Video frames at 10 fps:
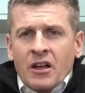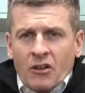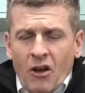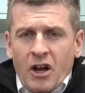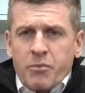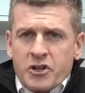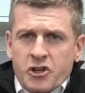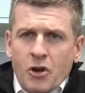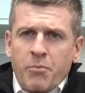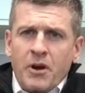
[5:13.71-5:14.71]
Lakpa
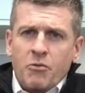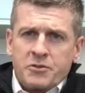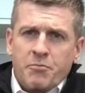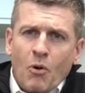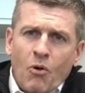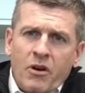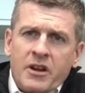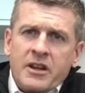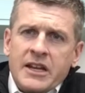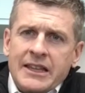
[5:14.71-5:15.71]
Sherpa was
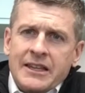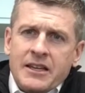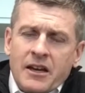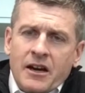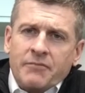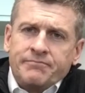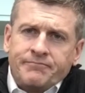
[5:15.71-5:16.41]
born in the uh,